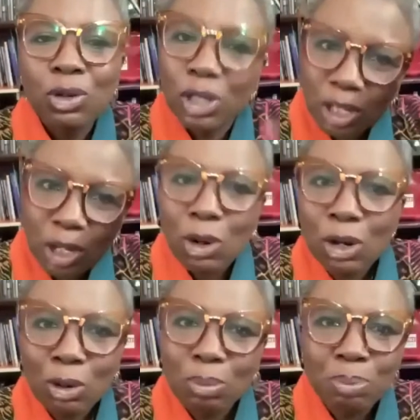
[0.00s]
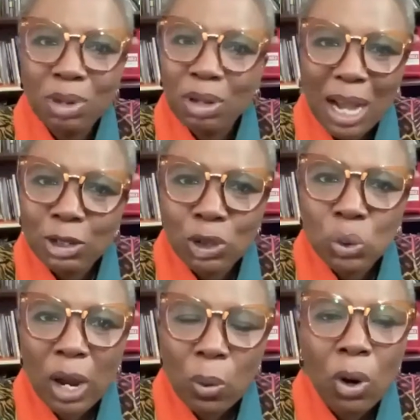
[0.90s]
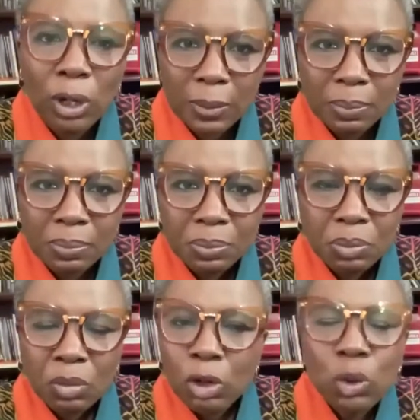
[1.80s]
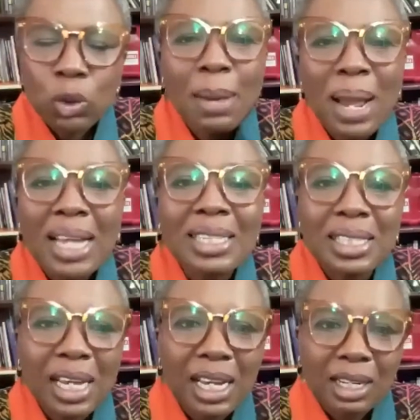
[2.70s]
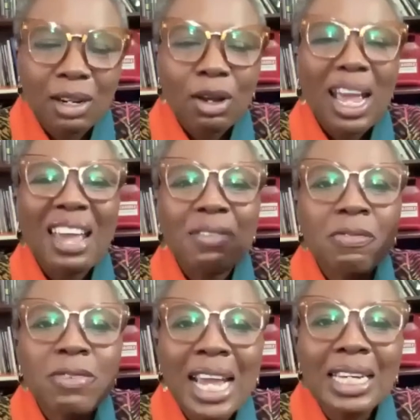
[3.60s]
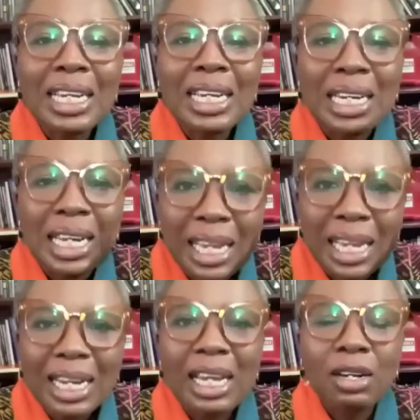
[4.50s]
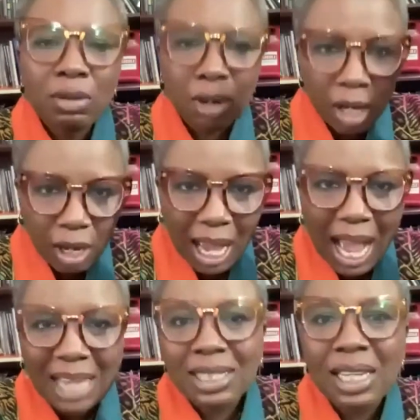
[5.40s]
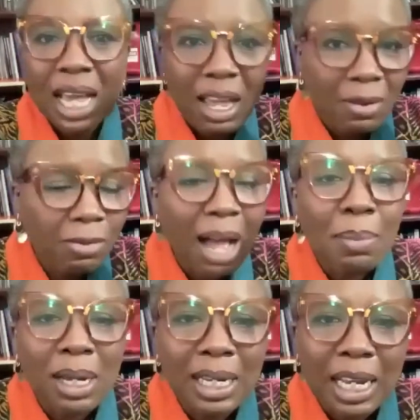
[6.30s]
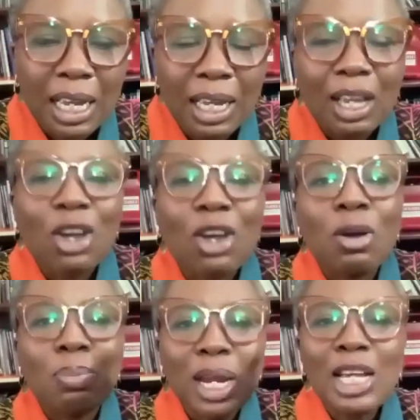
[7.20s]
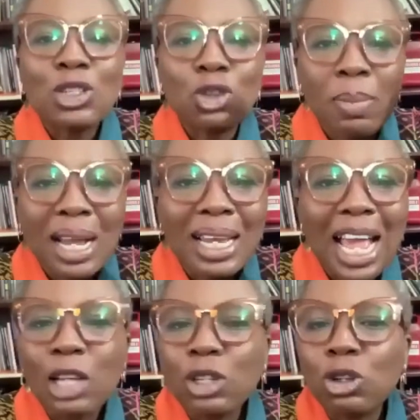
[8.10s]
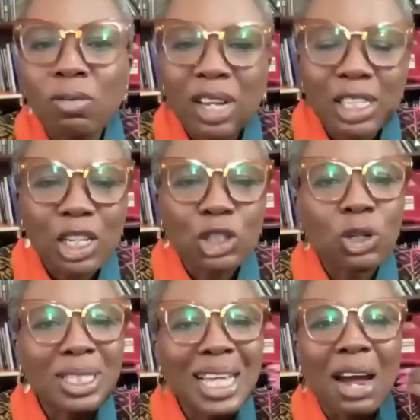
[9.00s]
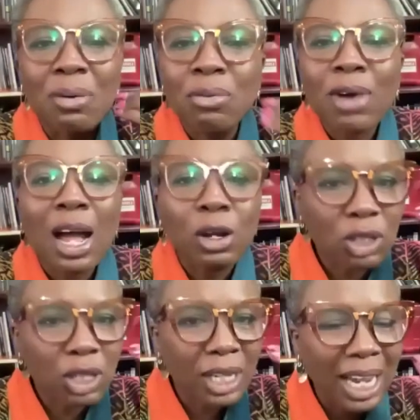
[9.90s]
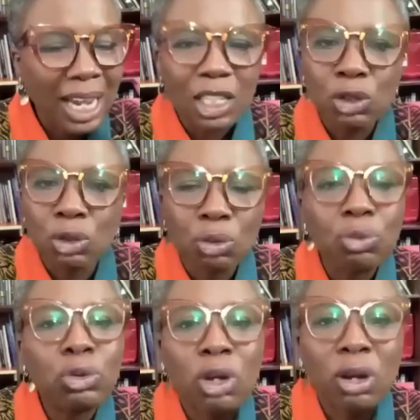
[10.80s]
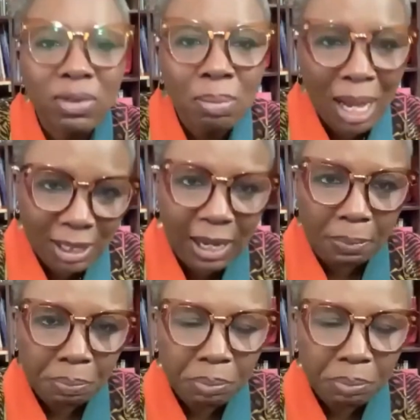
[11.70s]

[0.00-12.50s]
you're still going to be back to square one. So what am I saying? In finding healing as a family, please normalize conversations around getting to the root of the matter.